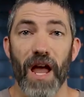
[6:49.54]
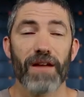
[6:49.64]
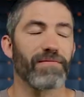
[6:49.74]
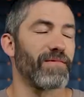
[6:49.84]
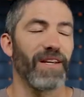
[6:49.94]

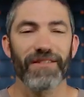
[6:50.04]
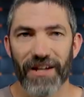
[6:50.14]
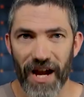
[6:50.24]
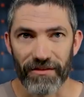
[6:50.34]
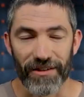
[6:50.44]
And there you
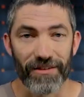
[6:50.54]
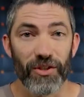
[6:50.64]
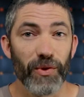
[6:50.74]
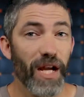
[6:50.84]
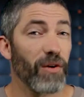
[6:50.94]
have it.
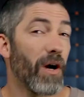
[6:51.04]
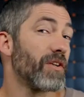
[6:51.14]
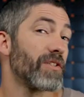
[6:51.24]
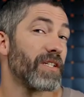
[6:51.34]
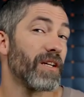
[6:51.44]
You now
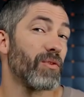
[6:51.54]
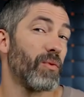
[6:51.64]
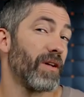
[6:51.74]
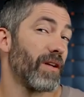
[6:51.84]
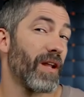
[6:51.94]
understand
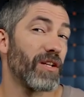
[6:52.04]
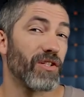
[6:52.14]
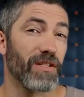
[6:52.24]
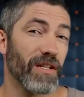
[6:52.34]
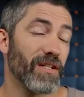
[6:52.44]
what an
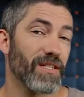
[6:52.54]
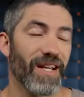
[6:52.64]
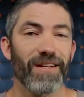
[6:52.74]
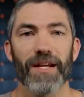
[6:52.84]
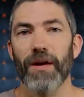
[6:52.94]
agent is
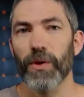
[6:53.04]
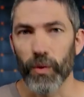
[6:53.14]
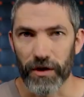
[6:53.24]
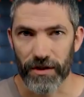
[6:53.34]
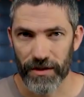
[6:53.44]
and how it
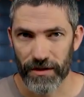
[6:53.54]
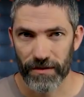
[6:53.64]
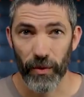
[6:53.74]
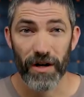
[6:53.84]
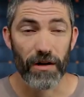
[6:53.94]
works.
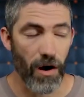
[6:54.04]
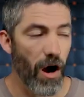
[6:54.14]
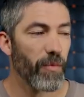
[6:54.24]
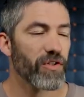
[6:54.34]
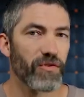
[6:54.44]
We are
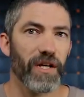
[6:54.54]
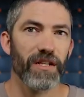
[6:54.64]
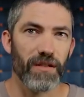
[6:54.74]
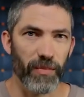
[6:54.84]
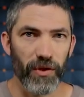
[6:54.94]
almost ready
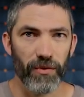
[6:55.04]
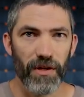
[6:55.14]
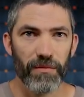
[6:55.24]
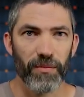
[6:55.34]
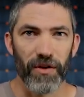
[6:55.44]
to build
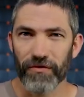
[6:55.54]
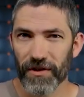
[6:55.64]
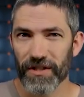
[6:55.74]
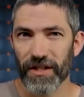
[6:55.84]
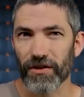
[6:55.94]
one, but
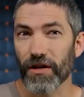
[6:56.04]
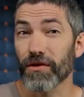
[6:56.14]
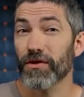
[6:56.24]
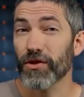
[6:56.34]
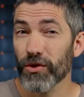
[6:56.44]
first there
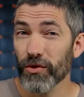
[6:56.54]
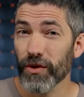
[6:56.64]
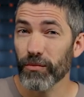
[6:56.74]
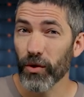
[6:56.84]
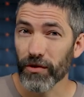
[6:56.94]
are two
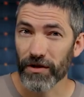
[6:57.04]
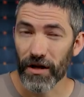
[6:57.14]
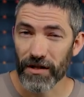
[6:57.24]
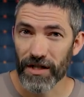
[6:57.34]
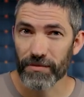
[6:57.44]
important
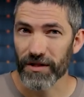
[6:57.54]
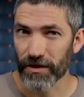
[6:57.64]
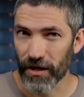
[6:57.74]
concepts to